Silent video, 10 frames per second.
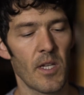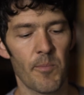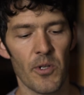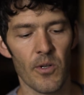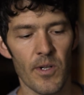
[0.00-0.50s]

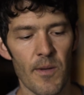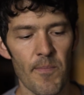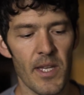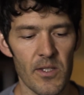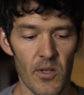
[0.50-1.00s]
tip,
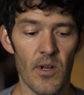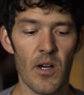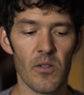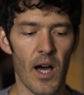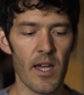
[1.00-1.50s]
because
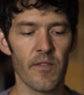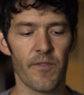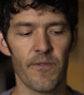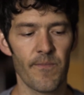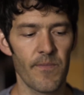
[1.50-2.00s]
a lot
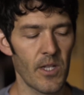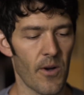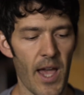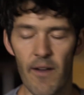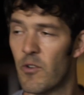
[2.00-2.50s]
of,
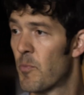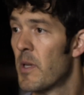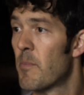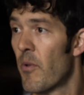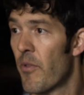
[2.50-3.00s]
average
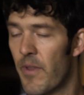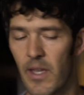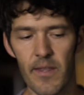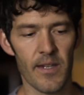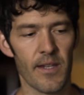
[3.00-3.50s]
people
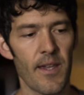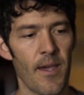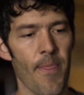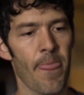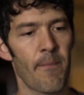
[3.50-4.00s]
think that,
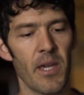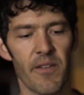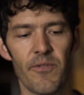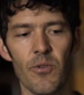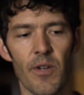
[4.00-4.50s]
man,
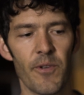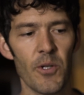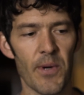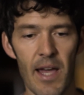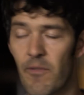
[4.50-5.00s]
if you
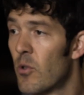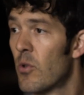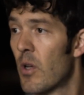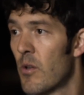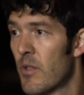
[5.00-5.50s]
don't have
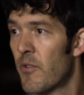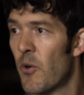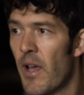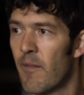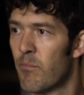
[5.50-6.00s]
glucose, if you
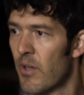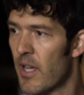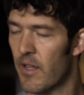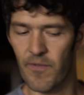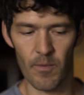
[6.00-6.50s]
don't have
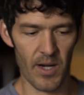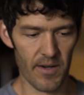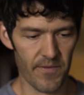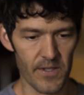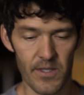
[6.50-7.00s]
bread for
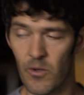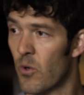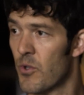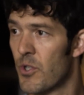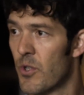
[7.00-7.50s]
breakfast and
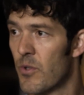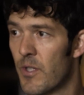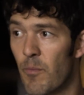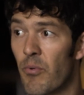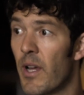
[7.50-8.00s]
orange
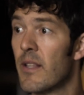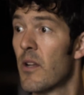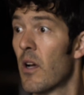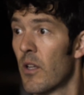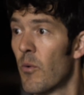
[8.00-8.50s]
juice, your
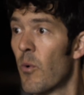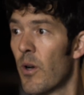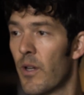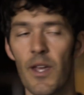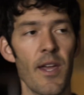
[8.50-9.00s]
brain's not going to
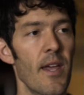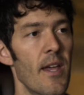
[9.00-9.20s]
work.